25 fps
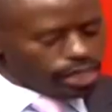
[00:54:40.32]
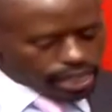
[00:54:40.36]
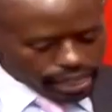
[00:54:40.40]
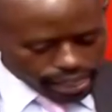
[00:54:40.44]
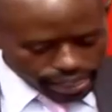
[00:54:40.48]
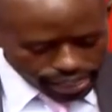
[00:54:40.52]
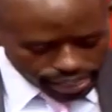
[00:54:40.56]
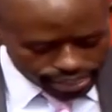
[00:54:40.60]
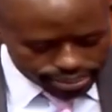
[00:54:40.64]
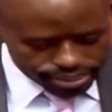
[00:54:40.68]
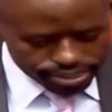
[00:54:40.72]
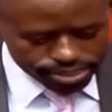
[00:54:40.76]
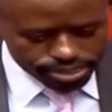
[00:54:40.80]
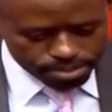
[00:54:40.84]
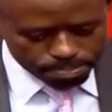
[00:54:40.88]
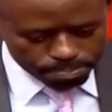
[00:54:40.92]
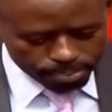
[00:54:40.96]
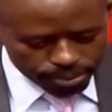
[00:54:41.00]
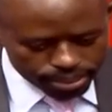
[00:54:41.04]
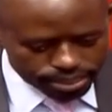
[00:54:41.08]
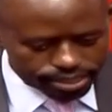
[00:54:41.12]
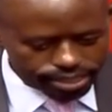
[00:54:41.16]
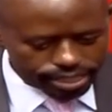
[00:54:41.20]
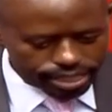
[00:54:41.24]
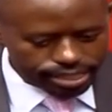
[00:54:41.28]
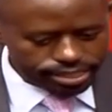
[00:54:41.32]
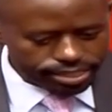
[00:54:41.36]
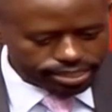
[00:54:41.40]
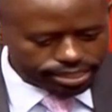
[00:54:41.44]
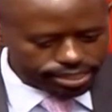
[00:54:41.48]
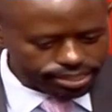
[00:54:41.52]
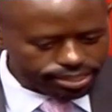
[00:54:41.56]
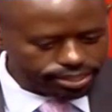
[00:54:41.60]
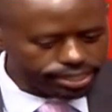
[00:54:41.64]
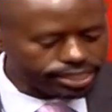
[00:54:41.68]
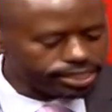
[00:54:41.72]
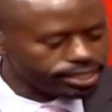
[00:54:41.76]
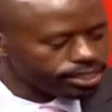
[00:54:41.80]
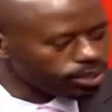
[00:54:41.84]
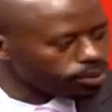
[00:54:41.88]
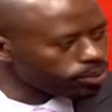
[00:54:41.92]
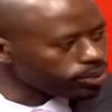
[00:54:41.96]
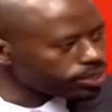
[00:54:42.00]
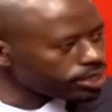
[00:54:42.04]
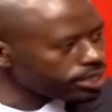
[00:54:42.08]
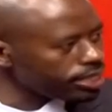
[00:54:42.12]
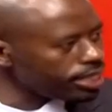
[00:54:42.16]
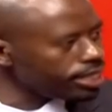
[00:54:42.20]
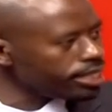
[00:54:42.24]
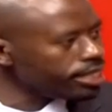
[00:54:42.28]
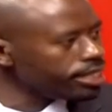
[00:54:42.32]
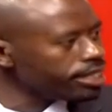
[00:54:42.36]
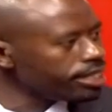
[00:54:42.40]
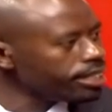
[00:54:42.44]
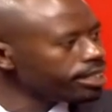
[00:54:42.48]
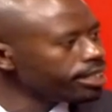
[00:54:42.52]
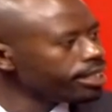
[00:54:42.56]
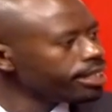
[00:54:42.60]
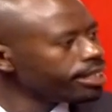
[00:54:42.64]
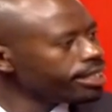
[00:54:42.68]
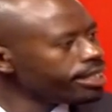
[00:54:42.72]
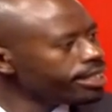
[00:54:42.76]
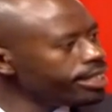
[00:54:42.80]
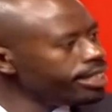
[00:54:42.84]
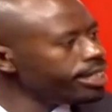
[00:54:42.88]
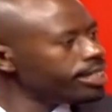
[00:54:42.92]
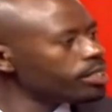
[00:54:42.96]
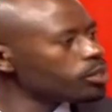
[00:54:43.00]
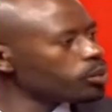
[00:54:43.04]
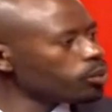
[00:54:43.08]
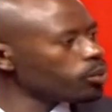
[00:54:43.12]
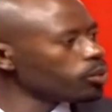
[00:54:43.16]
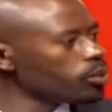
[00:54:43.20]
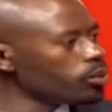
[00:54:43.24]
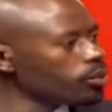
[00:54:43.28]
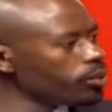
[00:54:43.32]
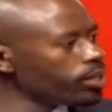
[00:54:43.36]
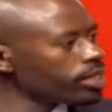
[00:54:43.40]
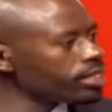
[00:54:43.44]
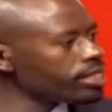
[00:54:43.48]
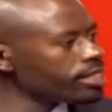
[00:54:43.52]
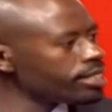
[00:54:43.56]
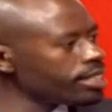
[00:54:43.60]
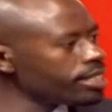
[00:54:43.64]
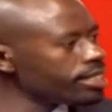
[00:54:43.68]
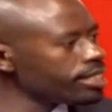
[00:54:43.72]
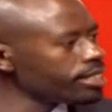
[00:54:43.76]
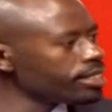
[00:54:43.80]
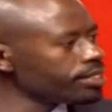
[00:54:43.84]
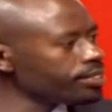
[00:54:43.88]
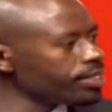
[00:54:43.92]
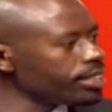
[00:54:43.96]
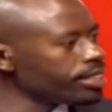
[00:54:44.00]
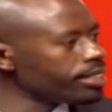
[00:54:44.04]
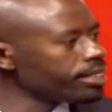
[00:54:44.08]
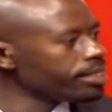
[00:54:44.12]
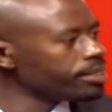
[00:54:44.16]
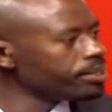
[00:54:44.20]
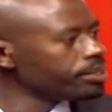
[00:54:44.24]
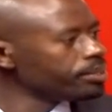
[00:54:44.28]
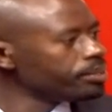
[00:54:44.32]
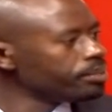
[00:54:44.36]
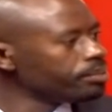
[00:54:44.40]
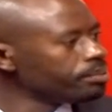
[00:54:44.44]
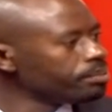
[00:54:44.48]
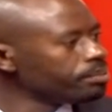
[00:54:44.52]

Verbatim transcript: as part as his rights are concerned, he has continued for as, long, uh, for as